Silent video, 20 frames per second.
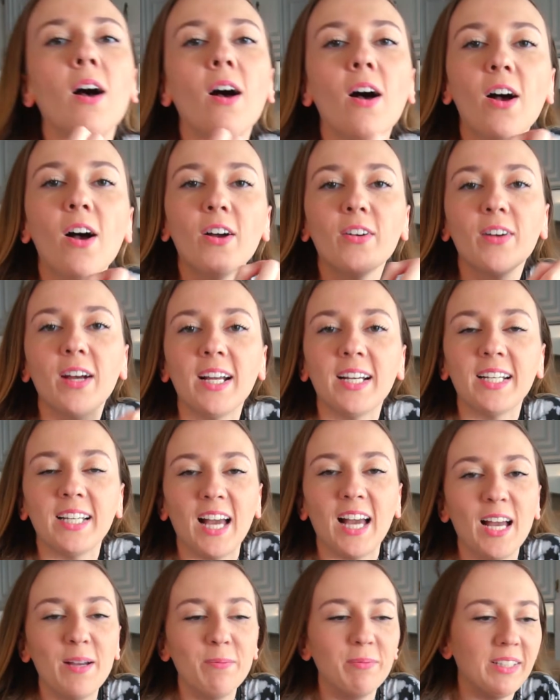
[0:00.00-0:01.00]
Alrighty,
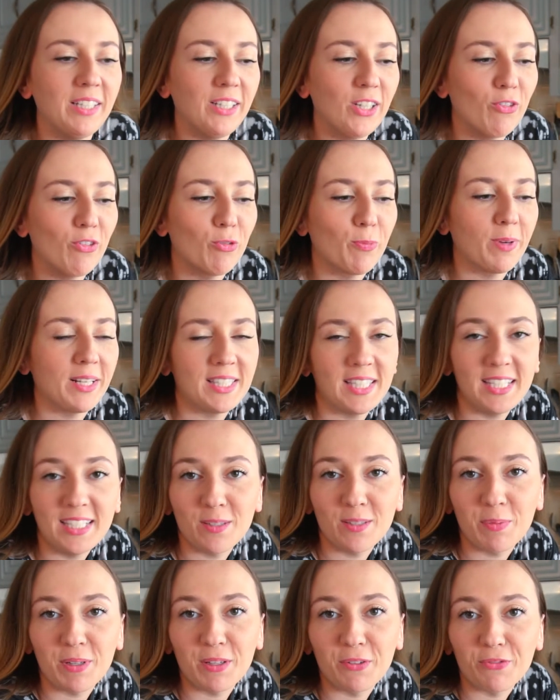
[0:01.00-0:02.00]
I'm leaning over my
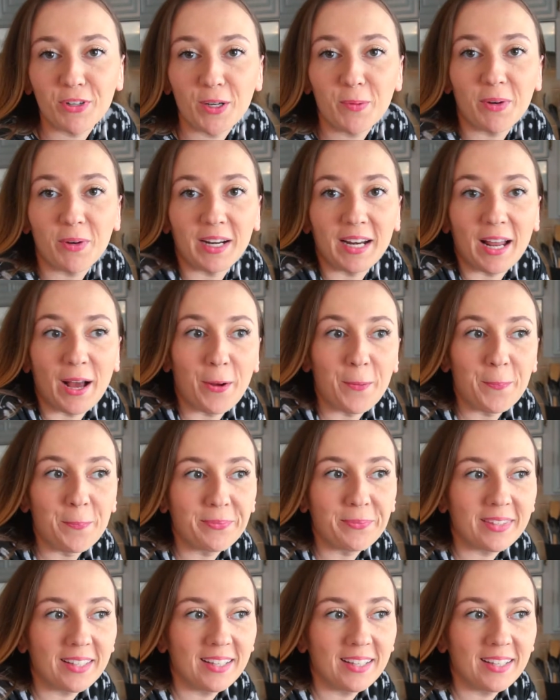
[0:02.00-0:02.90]
sink to be in frame right now.